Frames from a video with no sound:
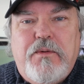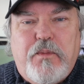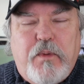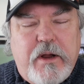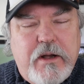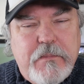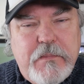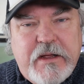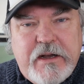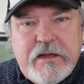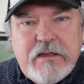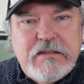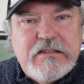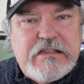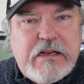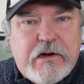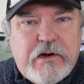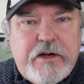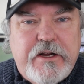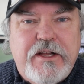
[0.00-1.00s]
Wait a minute,
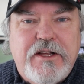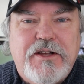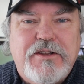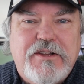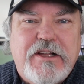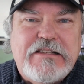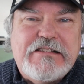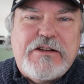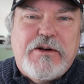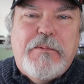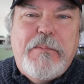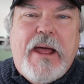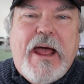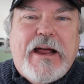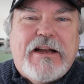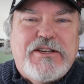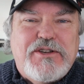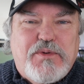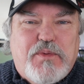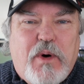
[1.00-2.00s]
sorry. Let's go
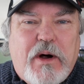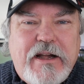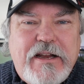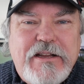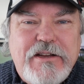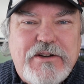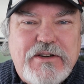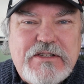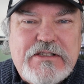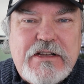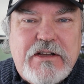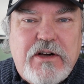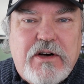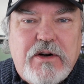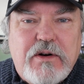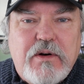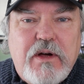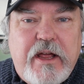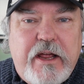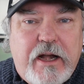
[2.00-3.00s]
back 20 years
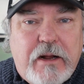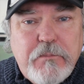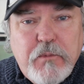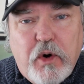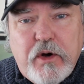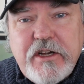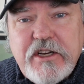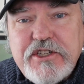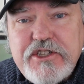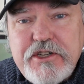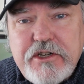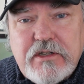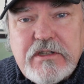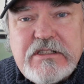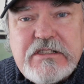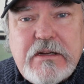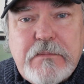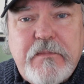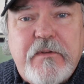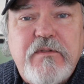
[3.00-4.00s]
ago, and I'm going to share
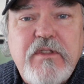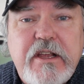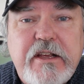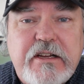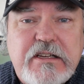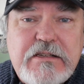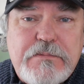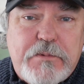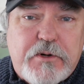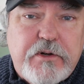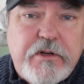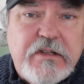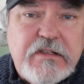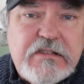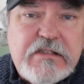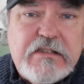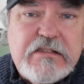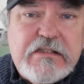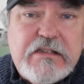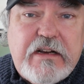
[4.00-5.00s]
some of the
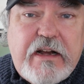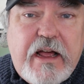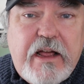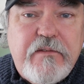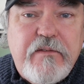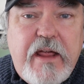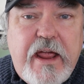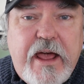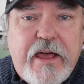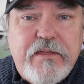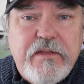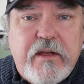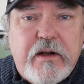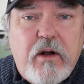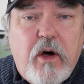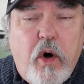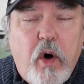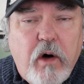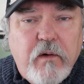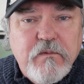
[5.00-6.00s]
experiences that I've had
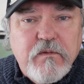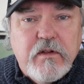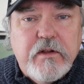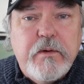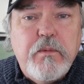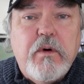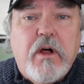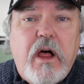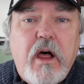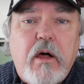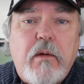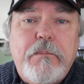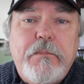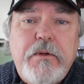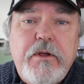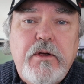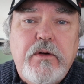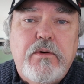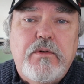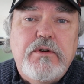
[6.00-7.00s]
that hopefully will help
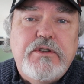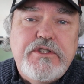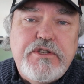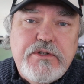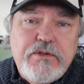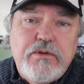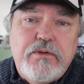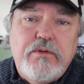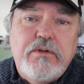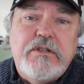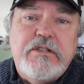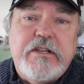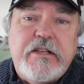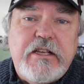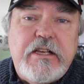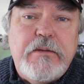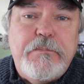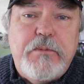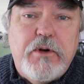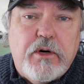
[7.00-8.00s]
you, too, to
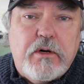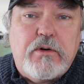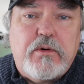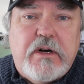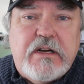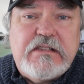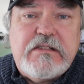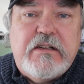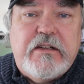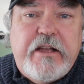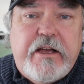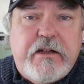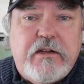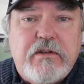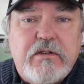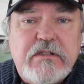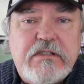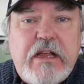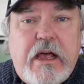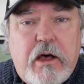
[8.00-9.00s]
keep your crested
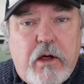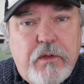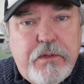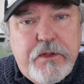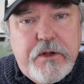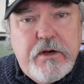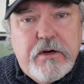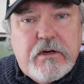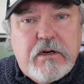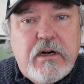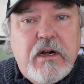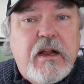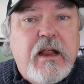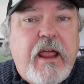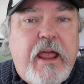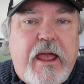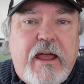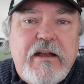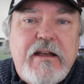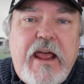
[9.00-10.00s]
geckos healthier
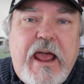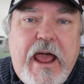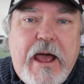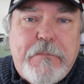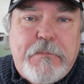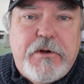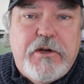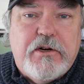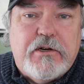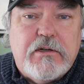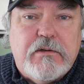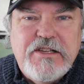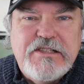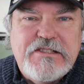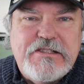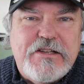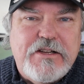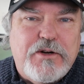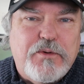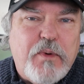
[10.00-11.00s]
and happier.
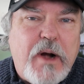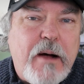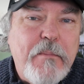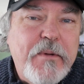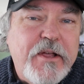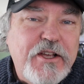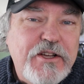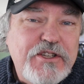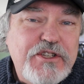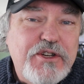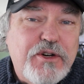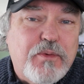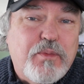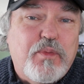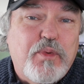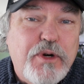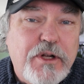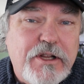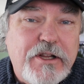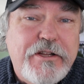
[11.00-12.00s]
Stick around because you're
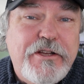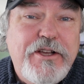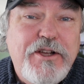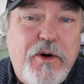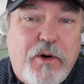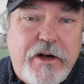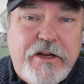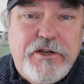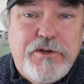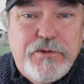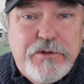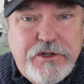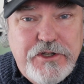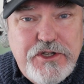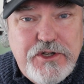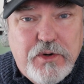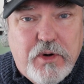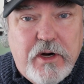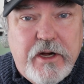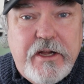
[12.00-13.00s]
really going to
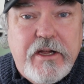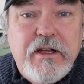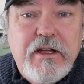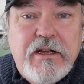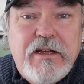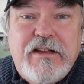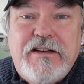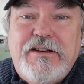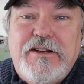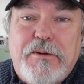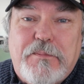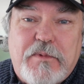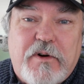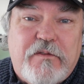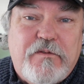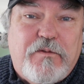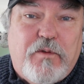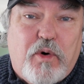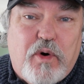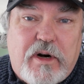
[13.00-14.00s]
enjoy number
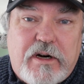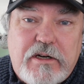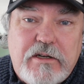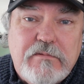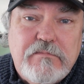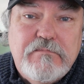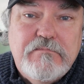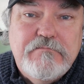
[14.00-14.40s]
4.